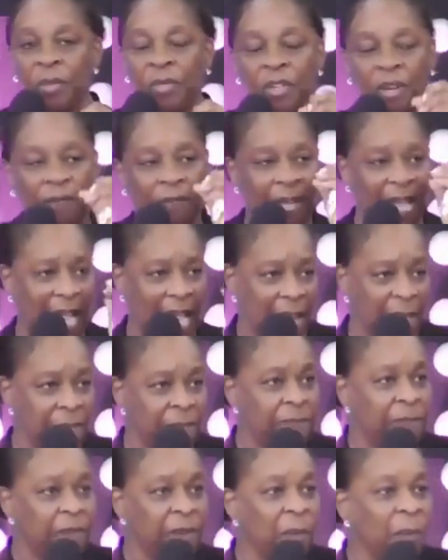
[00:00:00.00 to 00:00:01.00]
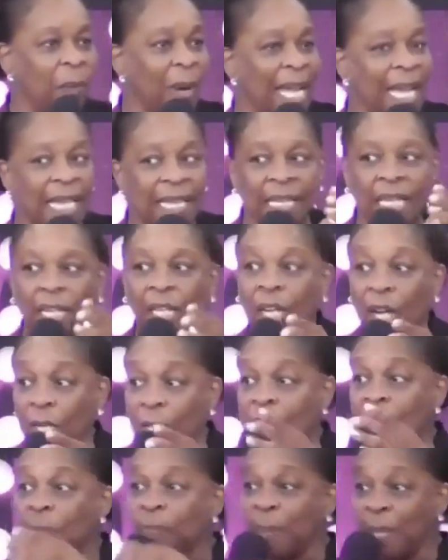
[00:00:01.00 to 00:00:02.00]
of every way that God
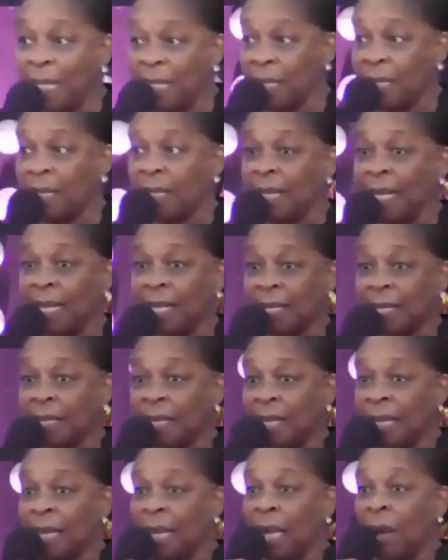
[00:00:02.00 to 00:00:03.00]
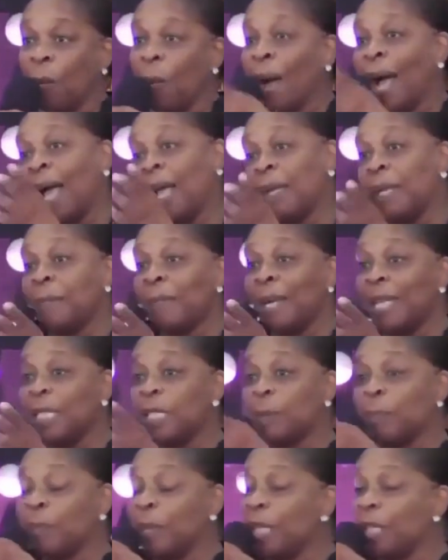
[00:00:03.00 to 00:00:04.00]
speaks to us. Well, he might
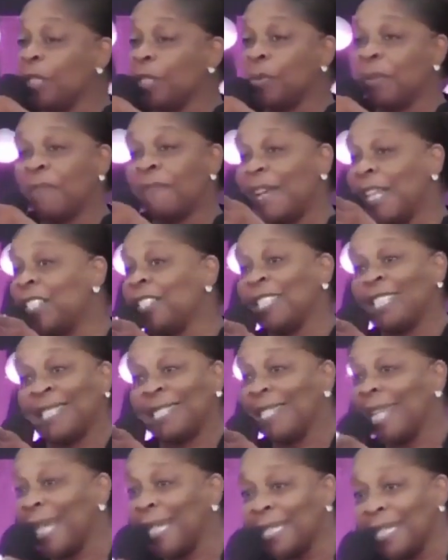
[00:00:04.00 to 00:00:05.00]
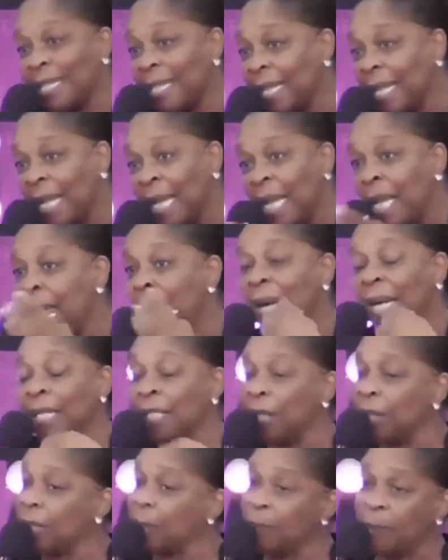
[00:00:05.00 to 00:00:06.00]
speak to Evangelist Natalie, he might
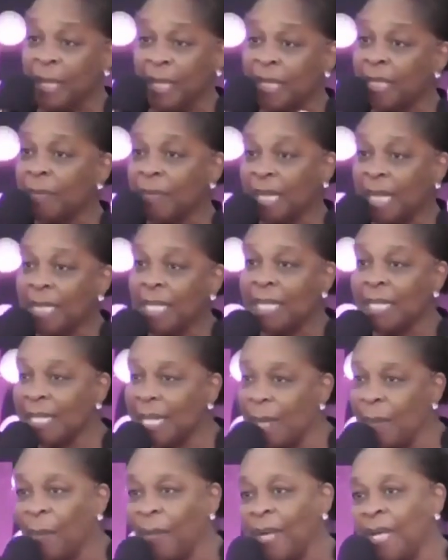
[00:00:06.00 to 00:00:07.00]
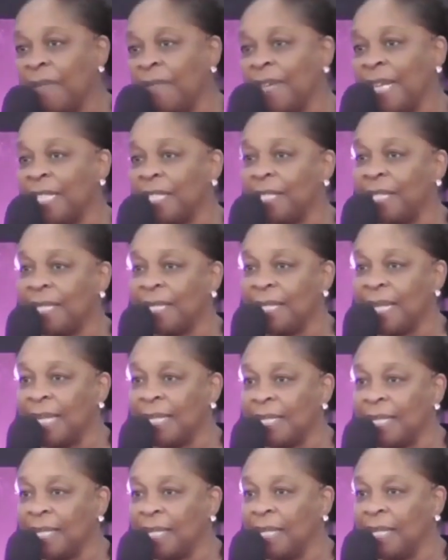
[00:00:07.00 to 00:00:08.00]
not speak to me in the same way, Evangelist
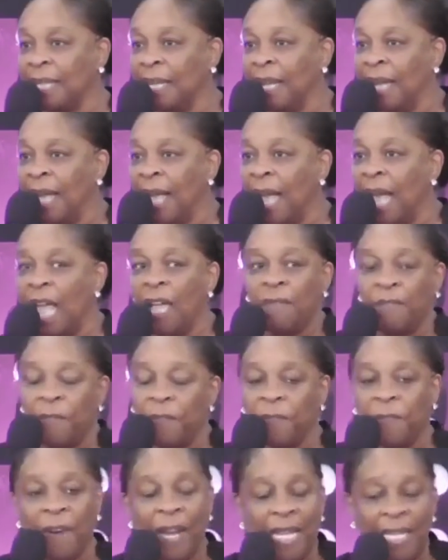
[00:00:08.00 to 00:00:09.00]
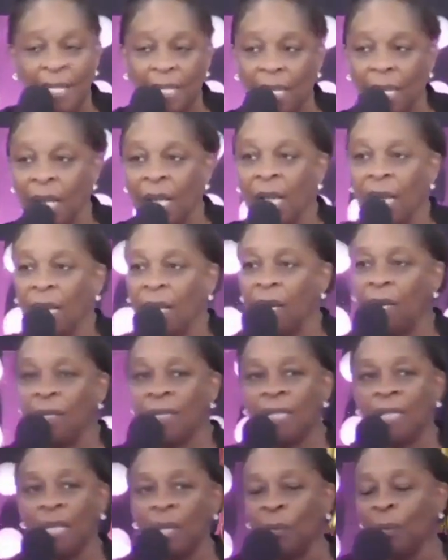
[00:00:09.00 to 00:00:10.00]
Natalie. I have a friend that
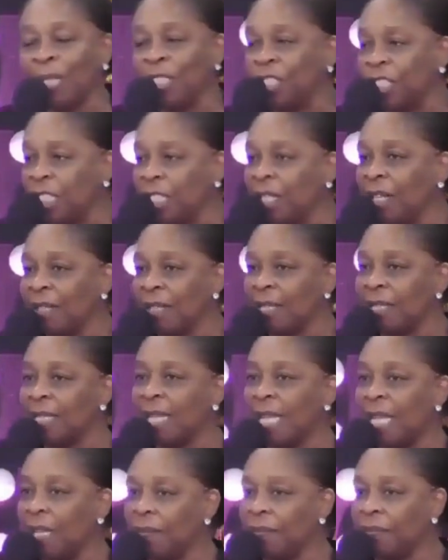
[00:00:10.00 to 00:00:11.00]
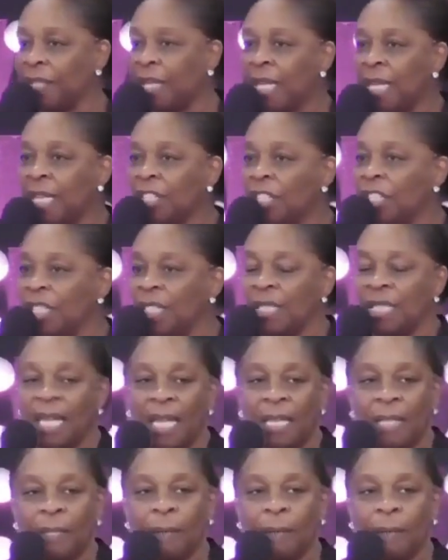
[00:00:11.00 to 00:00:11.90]
constant when she got saved, she said,